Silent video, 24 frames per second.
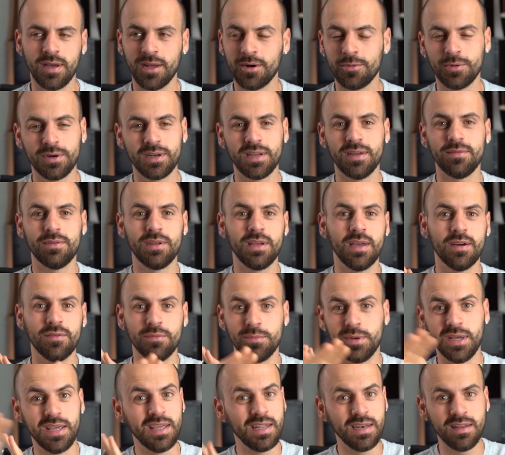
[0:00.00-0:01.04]
I don't want to give the
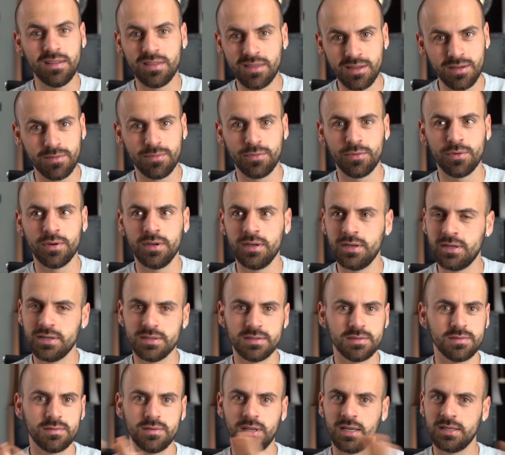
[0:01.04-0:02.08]
government anything free
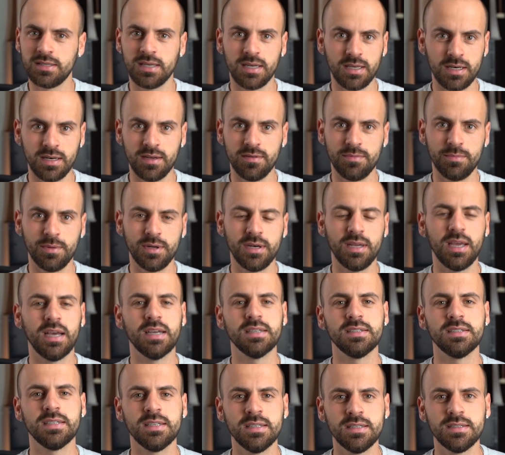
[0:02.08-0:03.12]
because they take enough money
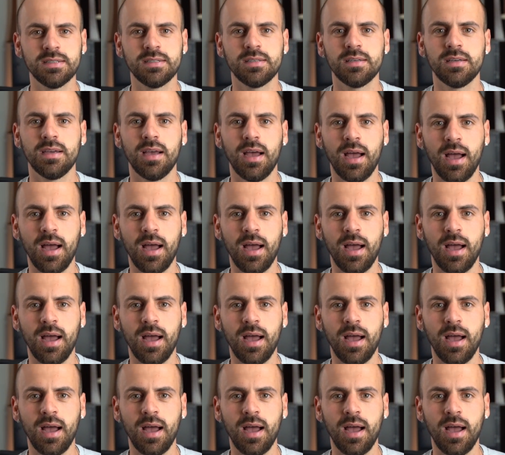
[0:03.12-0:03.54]
as is.